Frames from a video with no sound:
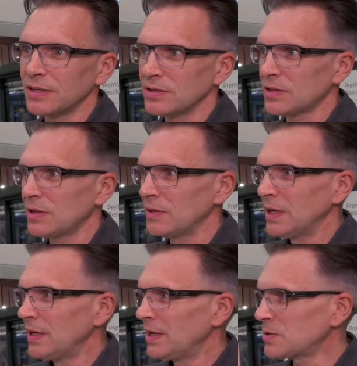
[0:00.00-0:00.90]
And so,
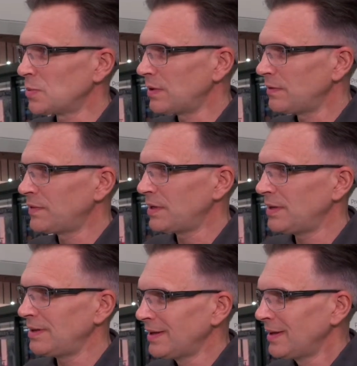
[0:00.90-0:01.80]
as one of
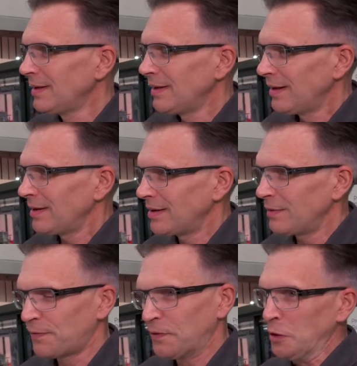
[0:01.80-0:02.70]
the
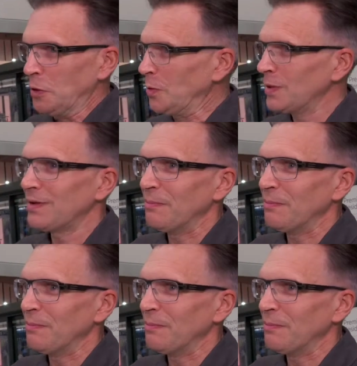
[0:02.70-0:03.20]
few